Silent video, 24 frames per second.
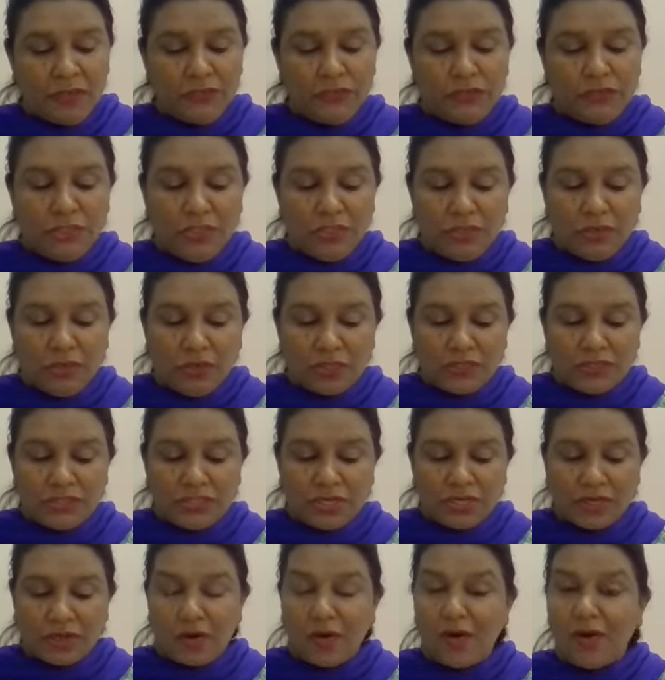The
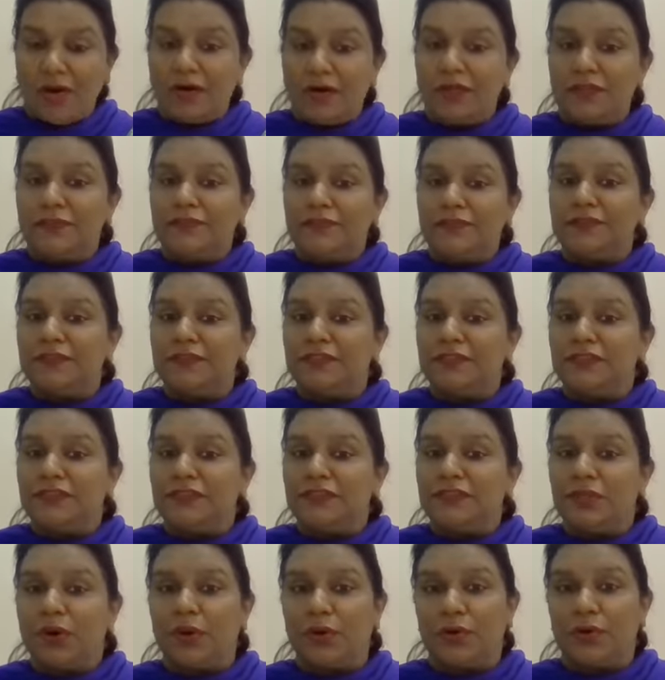logic of
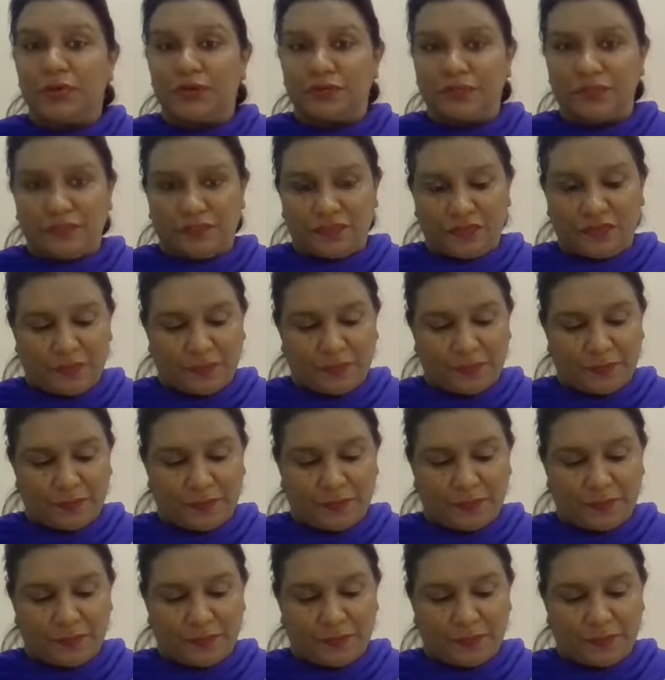geography,